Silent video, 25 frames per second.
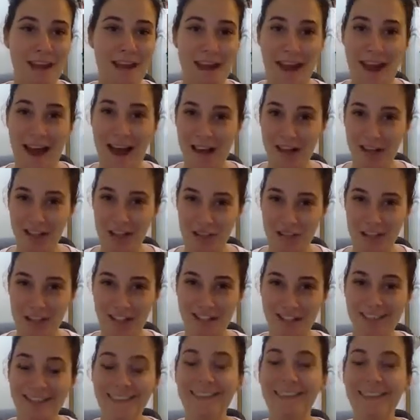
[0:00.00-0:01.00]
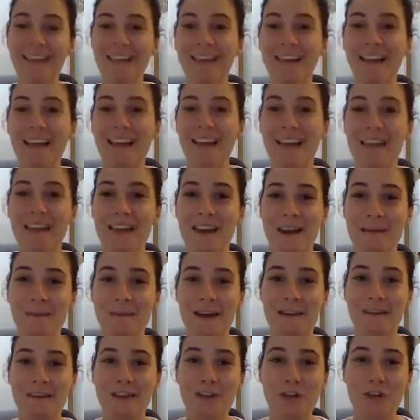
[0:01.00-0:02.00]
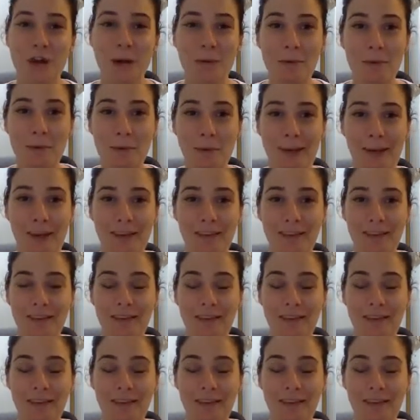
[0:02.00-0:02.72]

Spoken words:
action that I'm having trouble with.